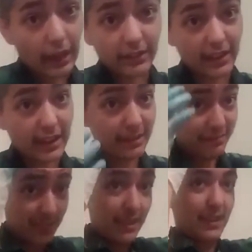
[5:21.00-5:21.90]
I'll take
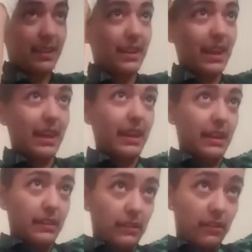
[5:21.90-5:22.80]
it.
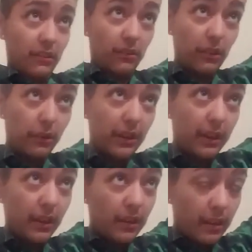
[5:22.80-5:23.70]
And
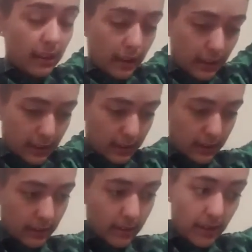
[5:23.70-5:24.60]
slowly,
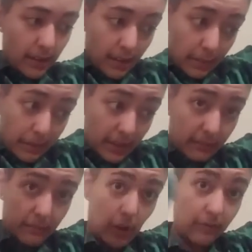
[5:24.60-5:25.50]

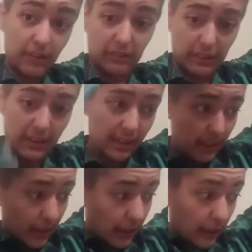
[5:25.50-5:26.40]
but obviously,
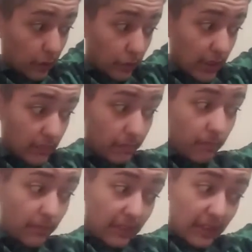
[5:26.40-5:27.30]

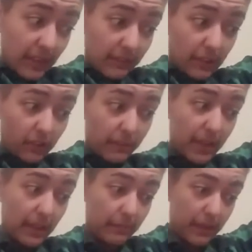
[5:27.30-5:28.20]
green did eventually
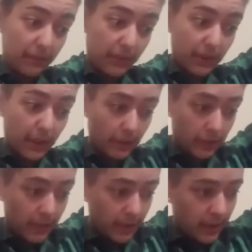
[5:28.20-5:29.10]
become my favorite
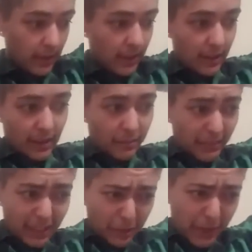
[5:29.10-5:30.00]
color.
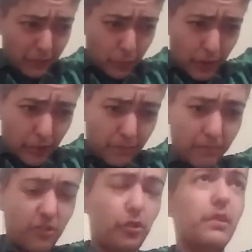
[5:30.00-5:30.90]
A little bit of a
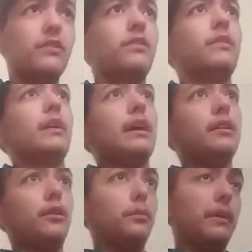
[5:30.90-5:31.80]
weird choice,
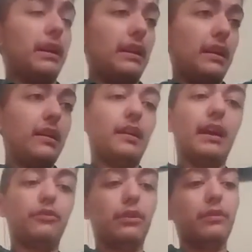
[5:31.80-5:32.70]
I know, but
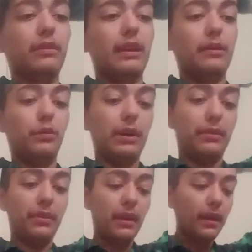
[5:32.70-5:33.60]
after everything with